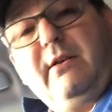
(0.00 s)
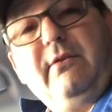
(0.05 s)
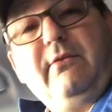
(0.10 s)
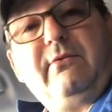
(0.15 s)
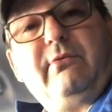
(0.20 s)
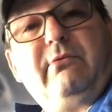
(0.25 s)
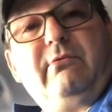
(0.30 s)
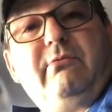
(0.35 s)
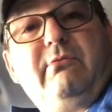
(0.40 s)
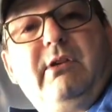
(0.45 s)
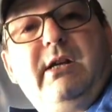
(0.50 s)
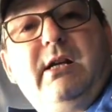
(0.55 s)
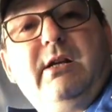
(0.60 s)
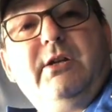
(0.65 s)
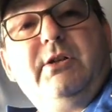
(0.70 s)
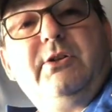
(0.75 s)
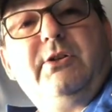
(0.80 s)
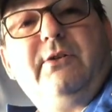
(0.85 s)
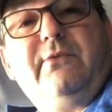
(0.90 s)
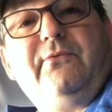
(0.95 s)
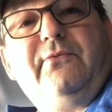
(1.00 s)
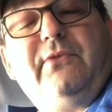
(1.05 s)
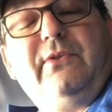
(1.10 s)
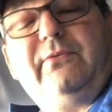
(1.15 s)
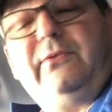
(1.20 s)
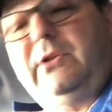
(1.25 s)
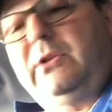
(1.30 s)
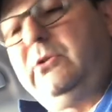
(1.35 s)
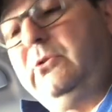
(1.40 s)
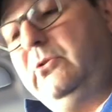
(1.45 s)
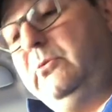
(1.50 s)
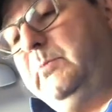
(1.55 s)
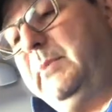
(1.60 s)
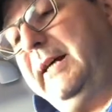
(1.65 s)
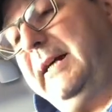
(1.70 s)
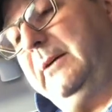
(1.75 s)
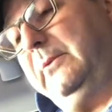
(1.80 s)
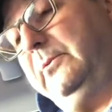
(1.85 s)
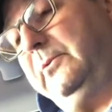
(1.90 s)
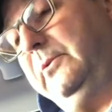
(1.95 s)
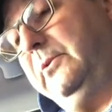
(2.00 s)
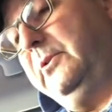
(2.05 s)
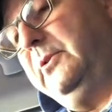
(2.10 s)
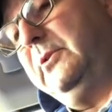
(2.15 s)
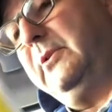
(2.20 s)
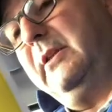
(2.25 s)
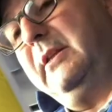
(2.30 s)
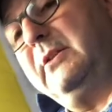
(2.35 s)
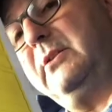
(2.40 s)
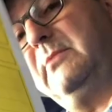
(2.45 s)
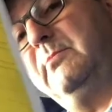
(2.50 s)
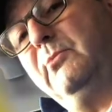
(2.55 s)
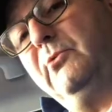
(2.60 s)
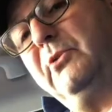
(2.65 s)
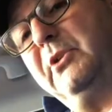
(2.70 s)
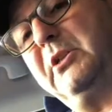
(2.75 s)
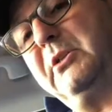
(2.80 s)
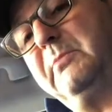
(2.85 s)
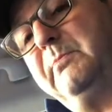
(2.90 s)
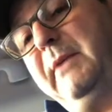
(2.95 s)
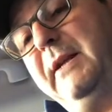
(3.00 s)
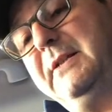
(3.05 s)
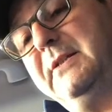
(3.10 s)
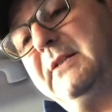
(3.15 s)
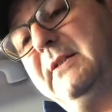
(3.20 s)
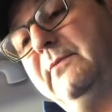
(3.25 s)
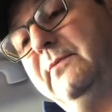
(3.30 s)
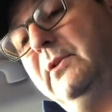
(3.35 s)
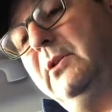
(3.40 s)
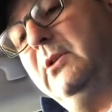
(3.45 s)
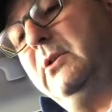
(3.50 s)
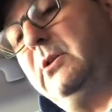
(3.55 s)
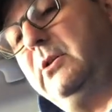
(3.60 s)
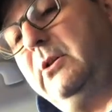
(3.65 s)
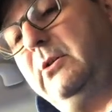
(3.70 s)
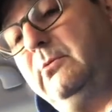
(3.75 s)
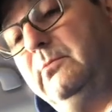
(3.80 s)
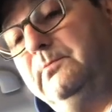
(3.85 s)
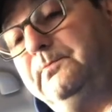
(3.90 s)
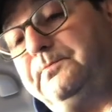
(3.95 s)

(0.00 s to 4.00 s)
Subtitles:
£352, so that's the more expensive of the two.